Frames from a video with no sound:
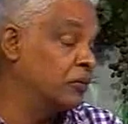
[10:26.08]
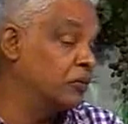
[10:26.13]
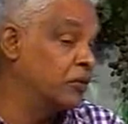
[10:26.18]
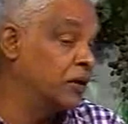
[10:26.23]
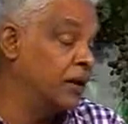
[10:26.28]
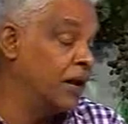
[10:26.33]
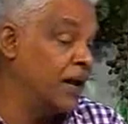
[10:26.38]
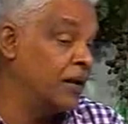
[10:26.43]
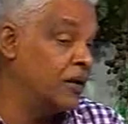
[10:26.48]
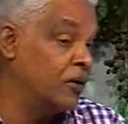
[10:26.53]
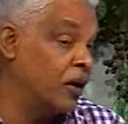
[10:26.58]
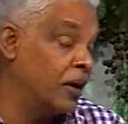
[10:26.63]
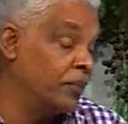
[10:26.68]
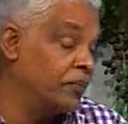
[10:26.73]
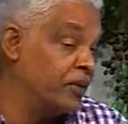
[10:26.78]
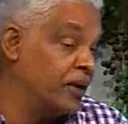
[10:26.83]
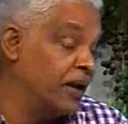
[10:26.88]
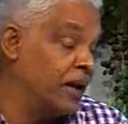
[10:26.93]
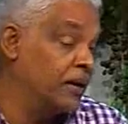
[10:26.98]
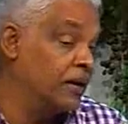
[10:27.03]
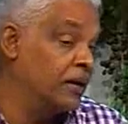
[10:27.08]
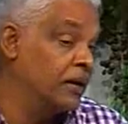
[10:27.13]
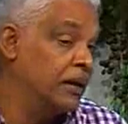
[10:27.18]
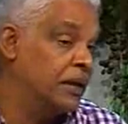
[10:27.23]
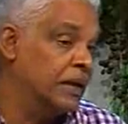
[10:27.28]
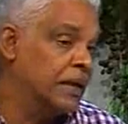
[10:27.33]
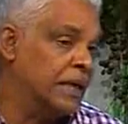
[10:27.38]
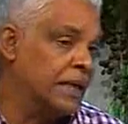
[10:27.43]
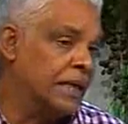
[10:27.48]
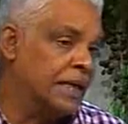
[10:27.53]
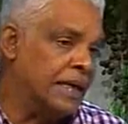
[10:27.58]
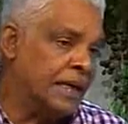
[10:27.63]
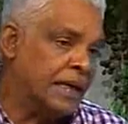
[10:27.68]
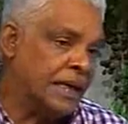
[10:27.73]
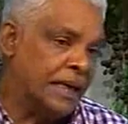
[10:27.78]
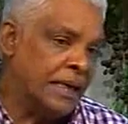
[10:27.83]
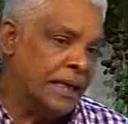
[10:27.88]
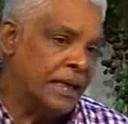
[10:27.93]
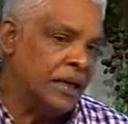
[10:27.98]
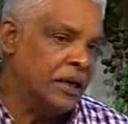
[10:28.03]
ladder,
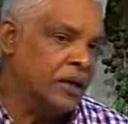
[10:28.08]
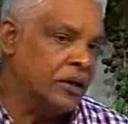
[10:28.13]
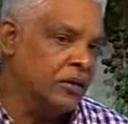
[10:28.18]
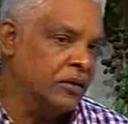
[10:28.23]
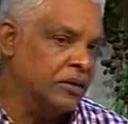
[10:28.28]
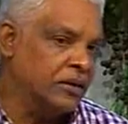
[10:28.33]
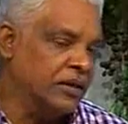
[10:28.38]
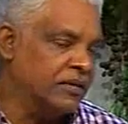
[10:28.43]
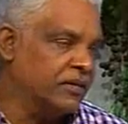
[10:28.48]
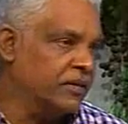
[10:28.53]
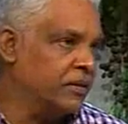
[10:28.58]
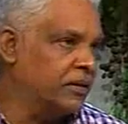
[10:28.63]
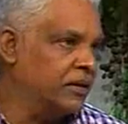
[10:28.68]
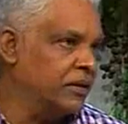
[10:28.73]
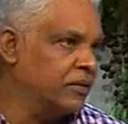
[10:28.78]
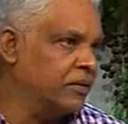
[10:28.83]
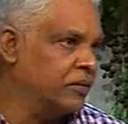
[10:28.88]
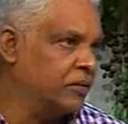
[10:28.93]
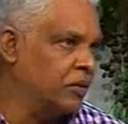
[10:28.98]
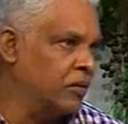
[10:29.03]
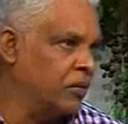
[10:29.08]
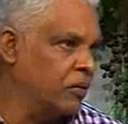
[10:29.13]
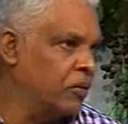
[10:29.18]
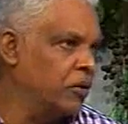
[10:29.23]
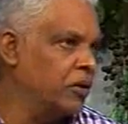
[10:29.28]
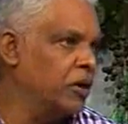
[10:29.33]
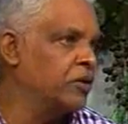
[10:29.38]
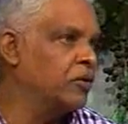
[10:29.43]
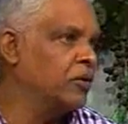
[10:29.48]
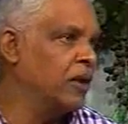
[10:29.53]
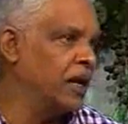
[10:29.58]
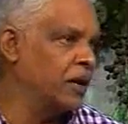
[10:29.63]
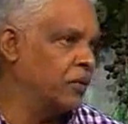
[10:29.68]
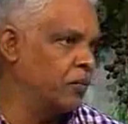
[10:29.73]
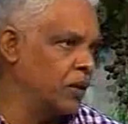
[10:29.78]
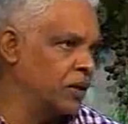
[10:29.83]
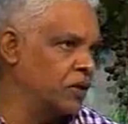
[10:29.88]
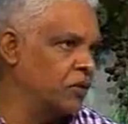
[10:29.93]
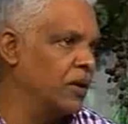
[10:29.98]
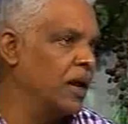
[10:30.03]
you know, just hold on to like
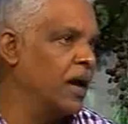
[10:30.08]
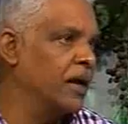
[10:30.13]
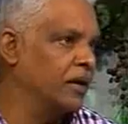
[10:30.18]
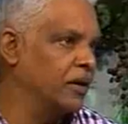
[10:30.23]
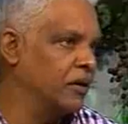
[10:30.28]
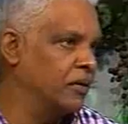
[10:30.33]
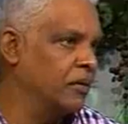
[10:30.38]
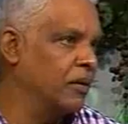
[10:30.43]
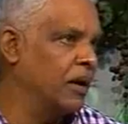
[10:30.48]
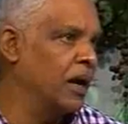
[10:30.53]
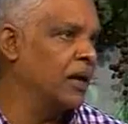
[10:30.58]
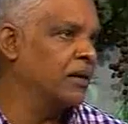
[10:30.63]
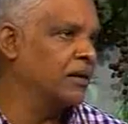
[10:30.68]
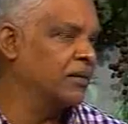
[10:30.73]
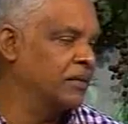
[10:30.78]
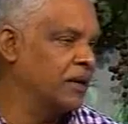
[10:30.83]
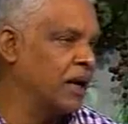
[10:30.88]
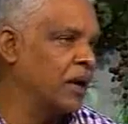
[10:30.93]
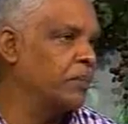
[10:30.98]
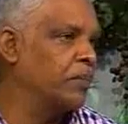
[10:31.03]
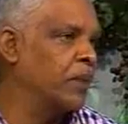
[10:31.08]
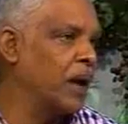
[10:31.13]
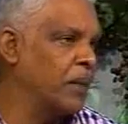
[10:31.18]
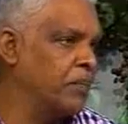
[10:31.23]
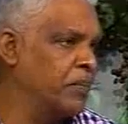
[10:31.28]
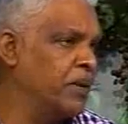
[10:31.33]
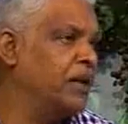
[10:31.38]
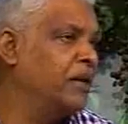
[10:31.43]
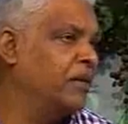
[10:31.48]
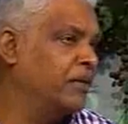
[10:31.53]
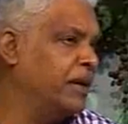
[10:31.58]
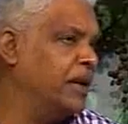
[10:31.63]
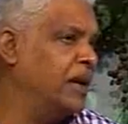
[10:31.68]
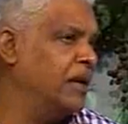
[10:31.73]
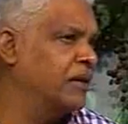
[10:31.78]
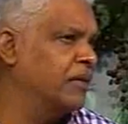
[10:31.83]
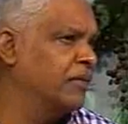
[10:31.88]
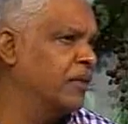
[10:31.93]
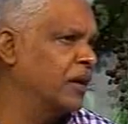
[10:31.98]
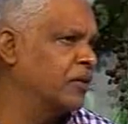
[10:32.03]
what you like, you know, and start and being
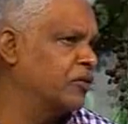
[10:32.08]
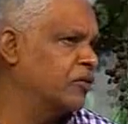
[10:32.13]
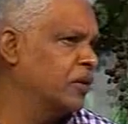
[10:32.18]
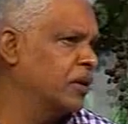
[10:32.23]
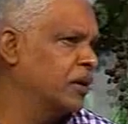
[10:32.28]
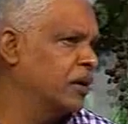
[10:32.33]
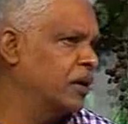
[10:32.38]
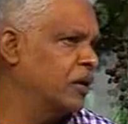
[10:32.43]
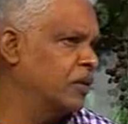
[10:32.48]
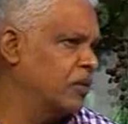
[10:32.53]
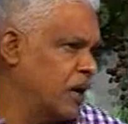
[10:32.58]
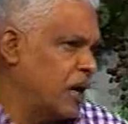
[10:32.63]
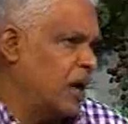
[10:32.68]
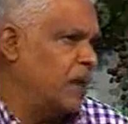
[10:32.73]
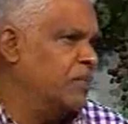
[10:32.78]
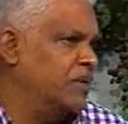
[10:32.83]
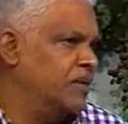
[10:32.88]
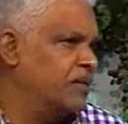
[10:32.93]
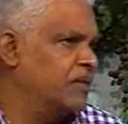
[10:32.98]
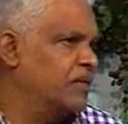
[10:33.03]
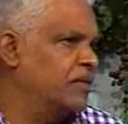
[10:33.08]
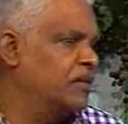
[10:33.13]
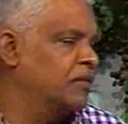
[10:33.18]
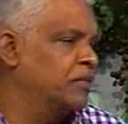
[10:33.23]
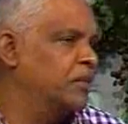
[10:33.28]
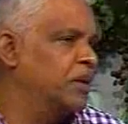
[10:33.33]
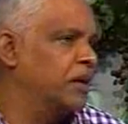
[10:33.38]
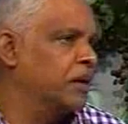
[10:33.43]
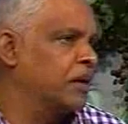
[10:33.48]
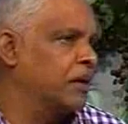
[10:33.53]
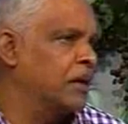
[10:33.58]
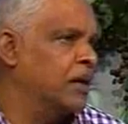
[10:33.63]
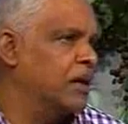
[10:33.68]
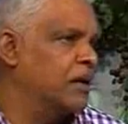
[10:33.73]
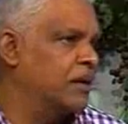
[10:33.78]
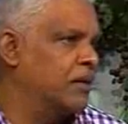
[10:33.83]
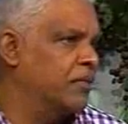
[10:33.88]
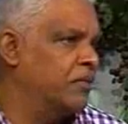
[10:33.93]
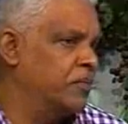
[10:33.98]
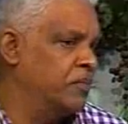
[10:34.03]
creative. Actually, you know, our business is being
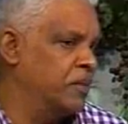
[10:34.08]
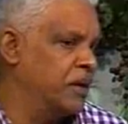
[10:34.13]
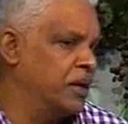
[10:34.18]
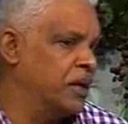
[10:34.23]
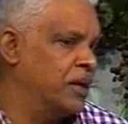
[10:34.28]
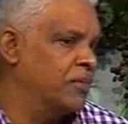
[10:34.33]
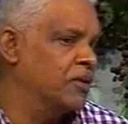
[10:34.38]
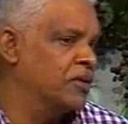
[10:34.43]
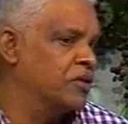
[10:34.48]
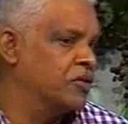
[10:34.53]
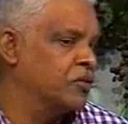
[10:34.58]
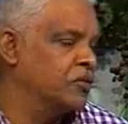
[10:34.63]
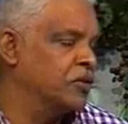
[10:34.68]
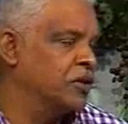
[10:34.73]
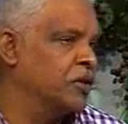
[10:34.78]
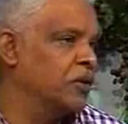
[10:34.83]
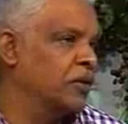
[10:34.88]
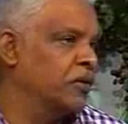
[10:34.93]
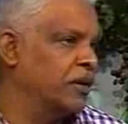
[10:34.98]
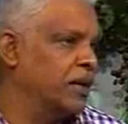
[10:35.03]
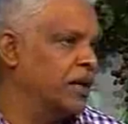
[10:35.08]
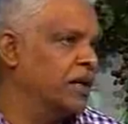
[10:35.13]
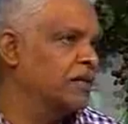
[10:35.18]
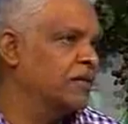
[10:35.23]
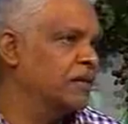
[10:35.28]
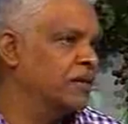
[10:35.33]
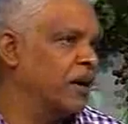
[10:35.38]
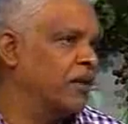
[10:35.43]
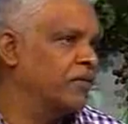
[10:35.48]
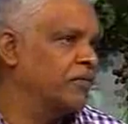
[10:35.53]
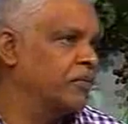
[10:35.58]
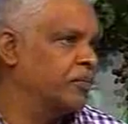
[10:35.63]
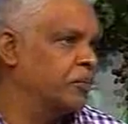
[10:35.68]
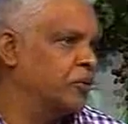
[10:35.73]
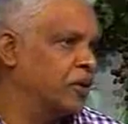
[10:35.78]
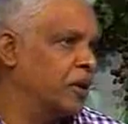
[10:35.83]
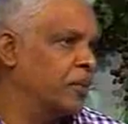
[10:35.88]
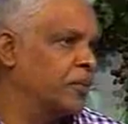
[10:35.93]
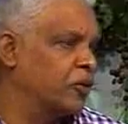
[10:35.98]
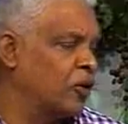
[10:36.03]
creative, being able to, you know, create stuff,
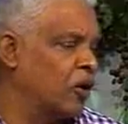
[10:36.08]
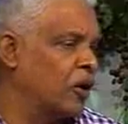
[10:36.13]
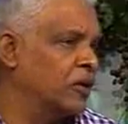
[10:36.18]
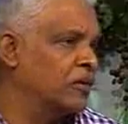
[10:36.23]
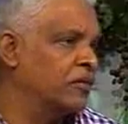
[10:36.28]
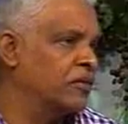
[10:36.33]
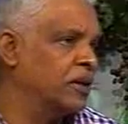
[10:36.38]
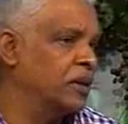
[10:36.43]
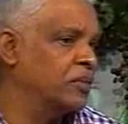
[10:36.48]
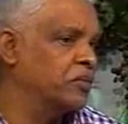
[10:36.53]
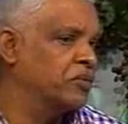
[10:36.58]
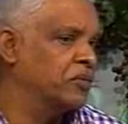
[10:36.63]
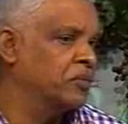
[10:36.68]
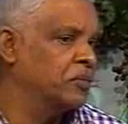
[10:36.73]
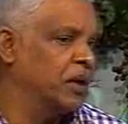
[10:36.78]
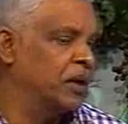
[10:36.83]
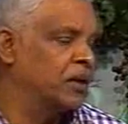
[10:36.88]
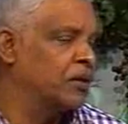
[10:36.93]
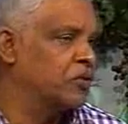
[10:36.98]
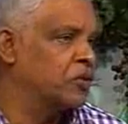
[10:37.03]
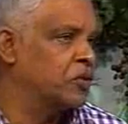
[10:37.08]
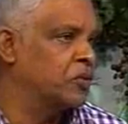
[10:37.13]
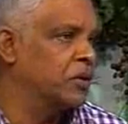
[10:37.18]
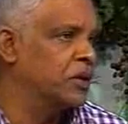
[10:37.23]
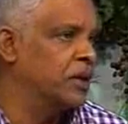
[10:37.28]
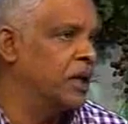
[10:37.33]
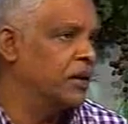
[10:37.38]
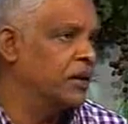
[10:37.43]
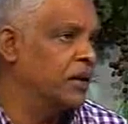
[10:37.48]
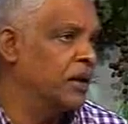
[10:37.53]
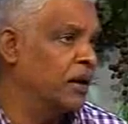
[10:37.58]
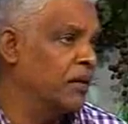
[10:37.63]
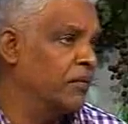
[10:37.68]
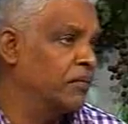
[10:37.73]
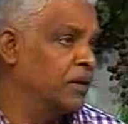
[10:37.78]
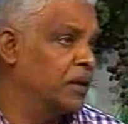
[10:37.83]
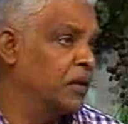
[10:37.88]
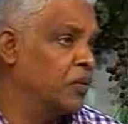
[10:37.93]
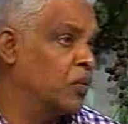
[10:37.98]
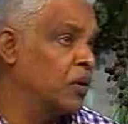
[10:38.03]
put up concepts, make sure that
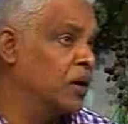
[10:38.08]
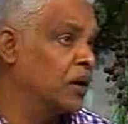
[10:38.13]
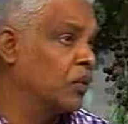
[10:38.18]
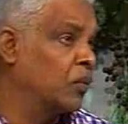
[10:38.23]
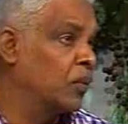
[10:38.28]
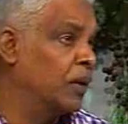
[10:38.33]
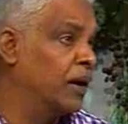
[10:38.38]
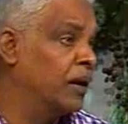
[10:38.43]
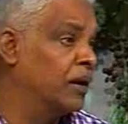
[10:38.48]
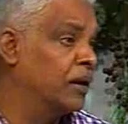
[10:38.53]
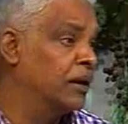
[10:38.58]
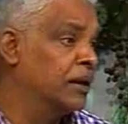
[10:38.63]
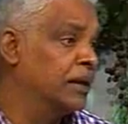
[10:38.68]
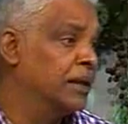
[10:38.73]
they work well.